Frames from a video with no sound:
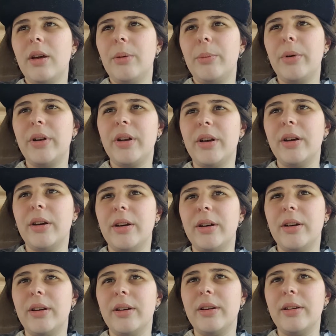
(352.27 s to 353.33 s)
But
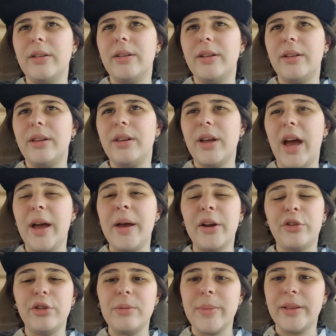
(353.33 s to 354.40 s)
I
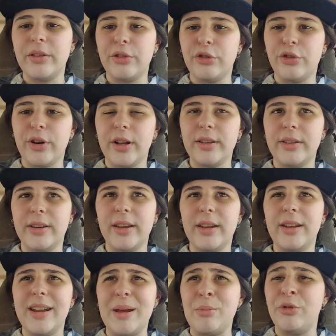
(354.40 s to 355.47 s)
actually met this trans
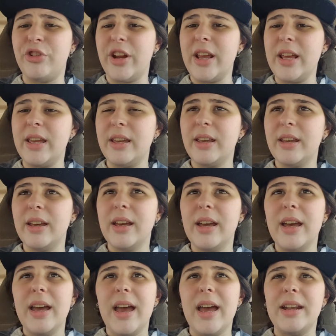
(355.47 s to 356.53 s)
kid named Jake,
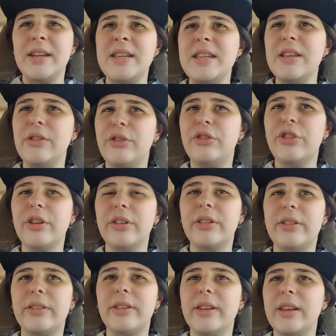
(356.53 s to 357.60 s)
and he's
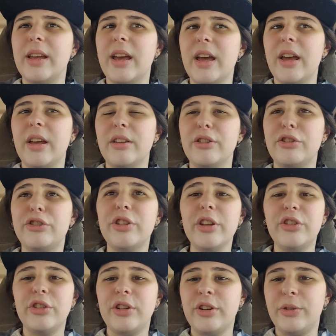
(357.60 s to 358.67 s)
just
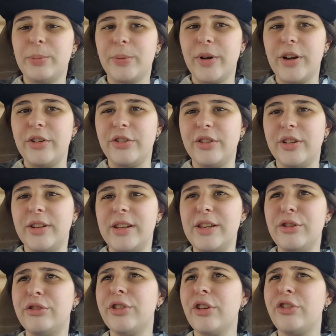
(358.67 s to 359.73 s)
such an inspiration.
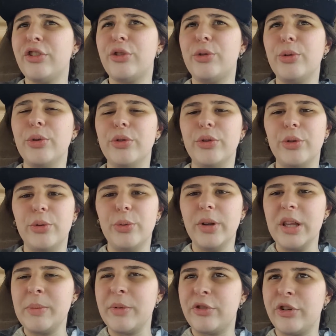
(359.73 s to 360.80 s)
He's such a cool dude,
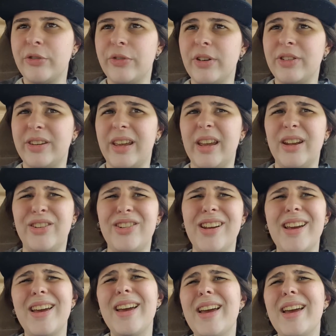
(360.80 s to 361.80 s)
really mature for his age.